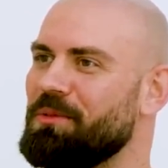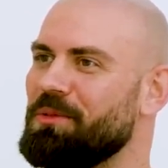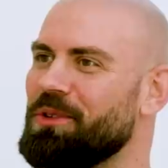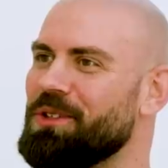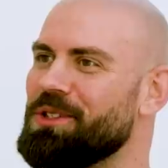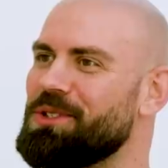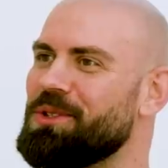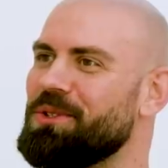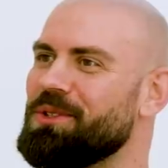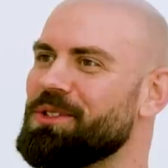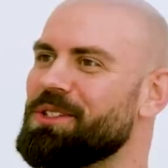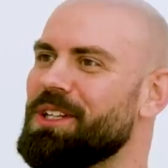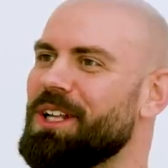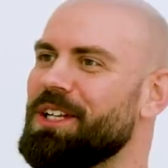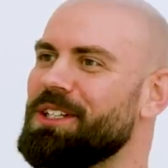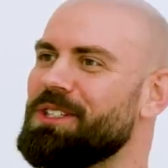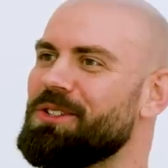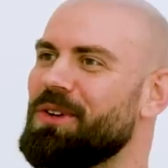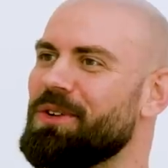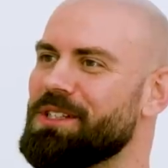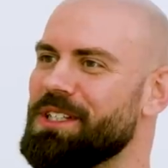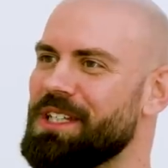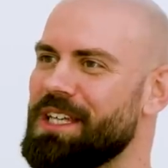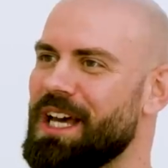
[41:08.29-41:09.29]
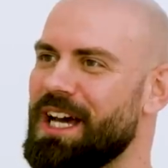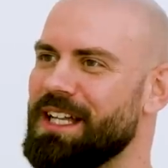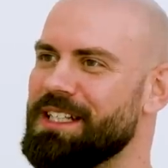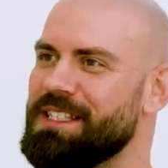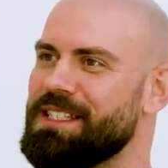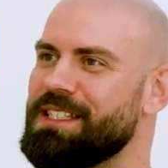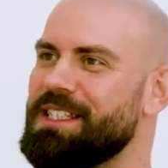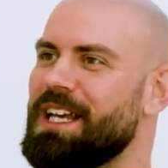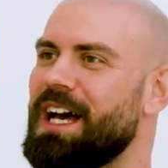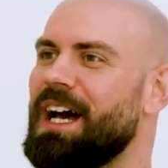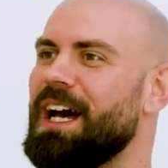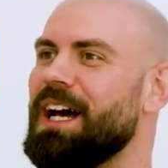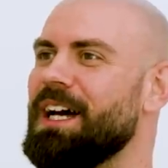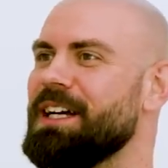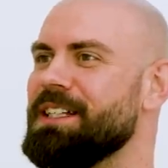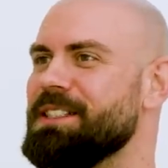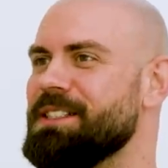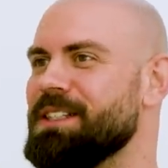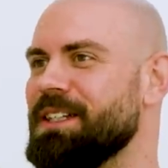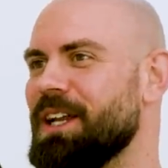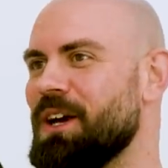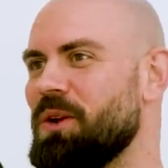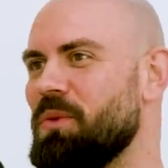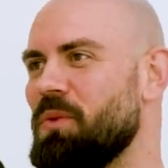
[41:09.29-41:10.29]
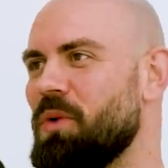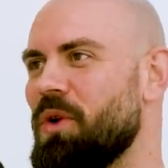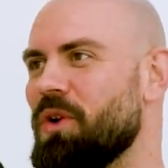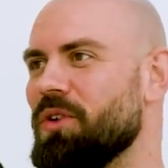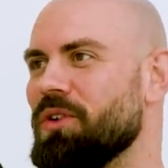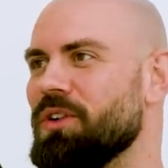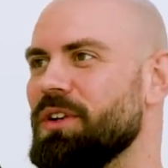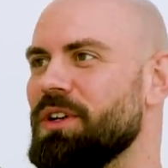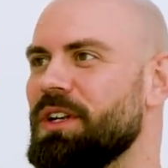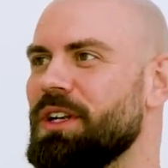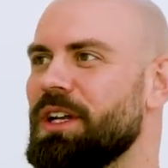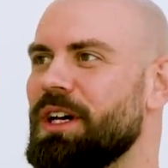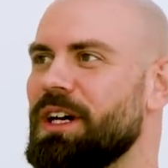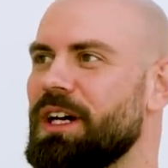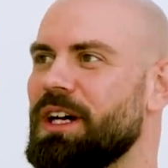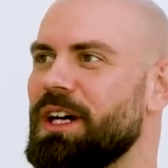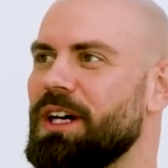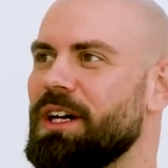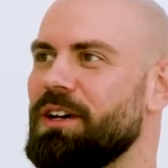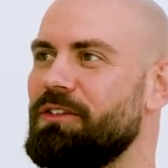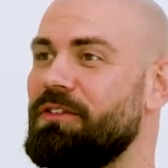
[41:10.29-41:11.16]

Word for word: We were talking to like Dr. Gad Saad and like Warren uh,